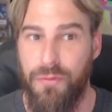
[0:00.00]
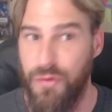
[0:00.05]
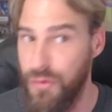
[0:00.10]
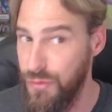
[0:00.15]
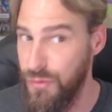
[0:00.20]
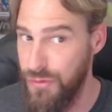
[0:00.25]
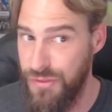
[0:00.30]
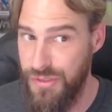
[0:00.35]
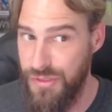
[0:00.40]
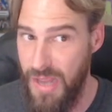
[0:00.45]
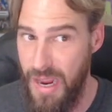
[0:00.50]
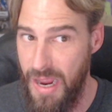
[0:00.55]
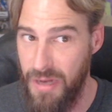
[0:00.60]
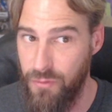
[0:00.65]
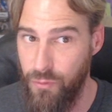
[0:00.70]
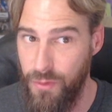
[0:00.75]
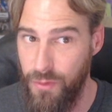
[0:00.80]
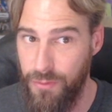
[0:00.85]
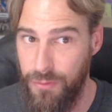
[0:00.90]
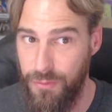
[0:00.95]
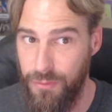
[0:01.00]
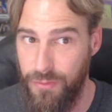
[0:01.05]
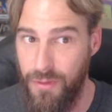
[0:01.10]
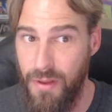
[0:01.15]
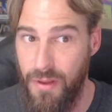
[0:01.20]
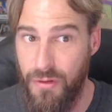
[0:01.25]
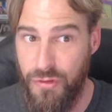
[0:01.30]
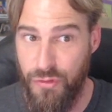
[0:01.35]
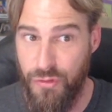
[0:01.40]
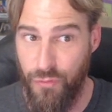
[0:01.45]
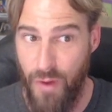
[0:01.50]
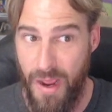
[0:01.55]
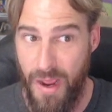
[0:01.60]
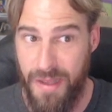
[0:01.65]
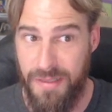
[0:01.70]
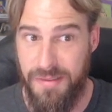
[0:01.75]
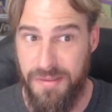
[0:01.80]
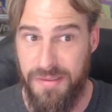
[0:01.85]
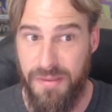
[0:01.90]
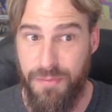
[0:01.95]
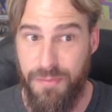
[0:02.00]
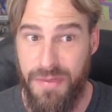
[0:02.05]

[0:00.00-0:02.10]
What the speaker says: Do you side with Darius the